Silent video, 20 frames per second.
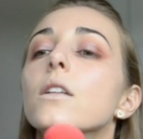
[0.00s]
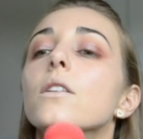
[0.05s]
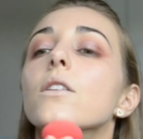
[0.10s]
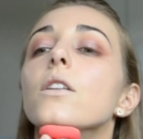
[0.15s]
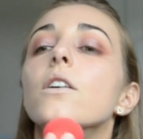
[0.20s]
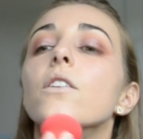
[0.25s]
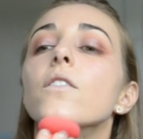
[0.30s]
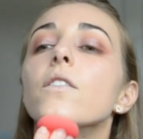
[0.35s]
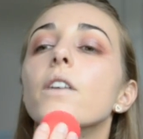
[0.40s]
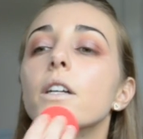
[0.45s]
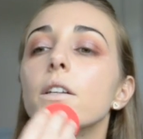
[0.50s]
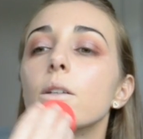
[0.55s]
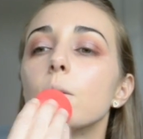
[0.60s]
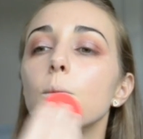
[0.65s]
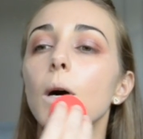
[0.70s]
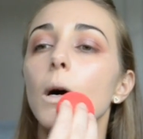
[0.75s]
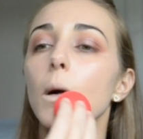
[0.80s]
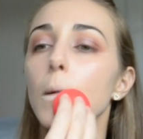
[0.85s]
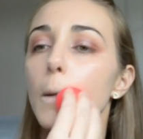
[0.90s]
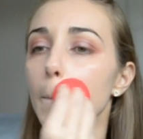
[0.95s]
They're very
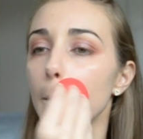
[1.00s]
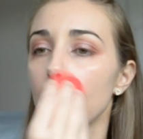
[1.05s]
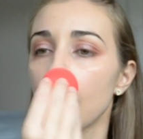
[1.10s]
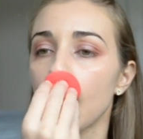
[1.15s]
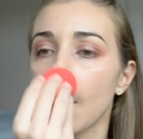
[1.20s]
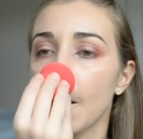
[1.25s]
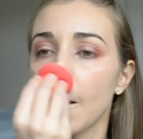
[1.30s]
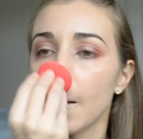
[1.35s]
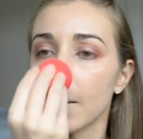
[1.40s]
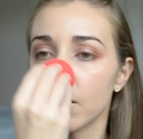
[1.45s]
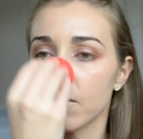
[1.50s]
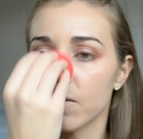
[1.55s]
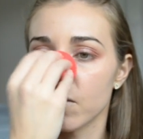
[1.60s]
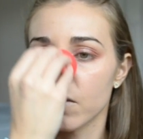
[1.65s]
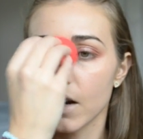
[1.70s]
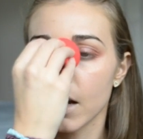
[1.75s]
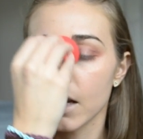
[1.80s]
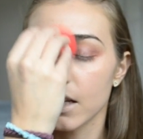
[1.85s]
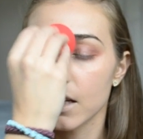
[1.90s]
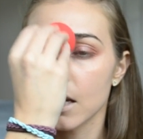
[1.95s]
welcoming and
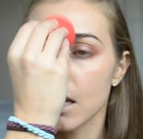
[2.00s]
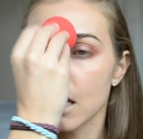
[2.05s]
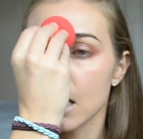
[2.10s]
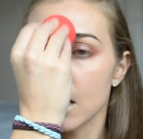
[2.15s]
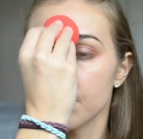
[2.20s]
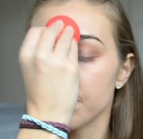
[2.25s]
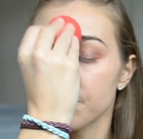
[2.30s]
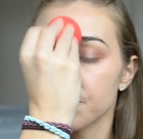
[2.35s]
inviting,